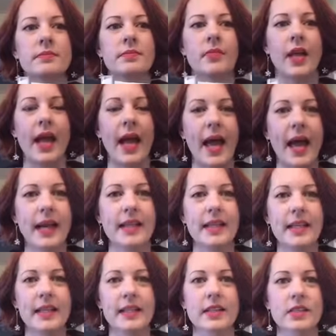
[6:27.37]
the
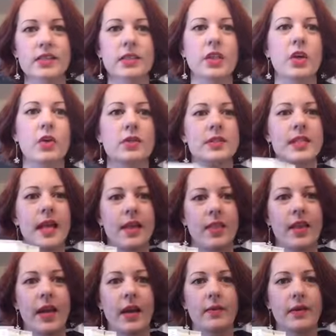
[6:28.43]
acne little to-go set, and
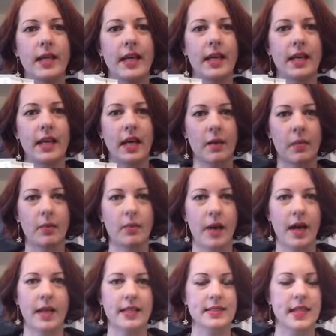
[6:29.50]
then I would get a couple
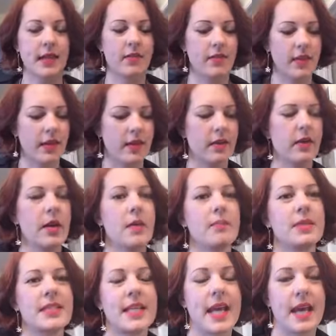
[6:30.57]
products of the
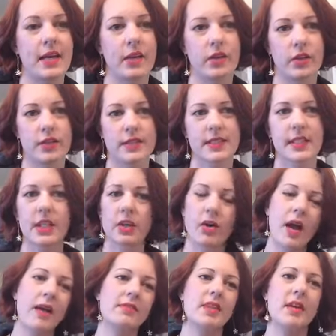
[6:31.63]
botanicals. And you don't
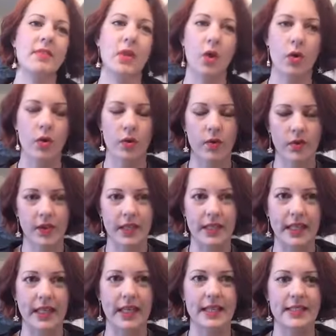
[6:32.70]
have to have the whole thing,
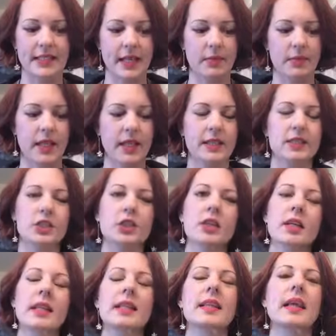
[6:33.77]
like I said, because she'll
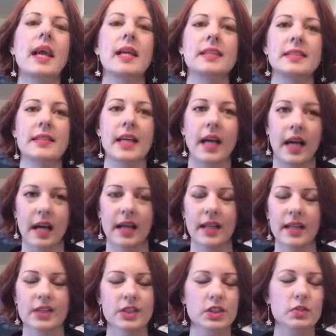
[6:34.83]
get the idea.
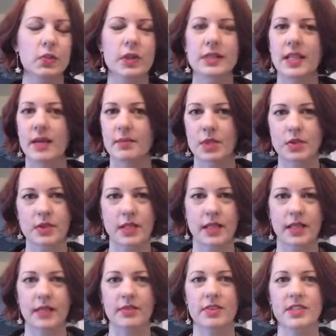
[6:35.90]
It's just one time using
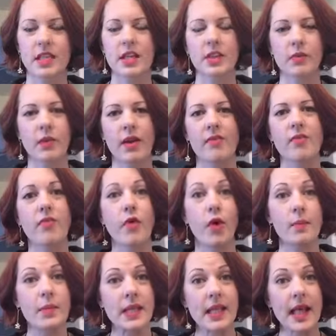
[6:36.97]
it. If it's not the right
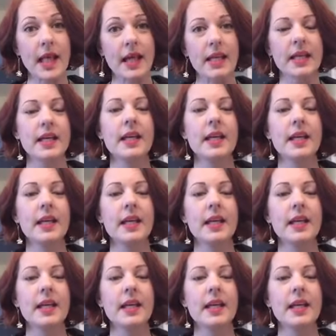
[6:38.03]
formula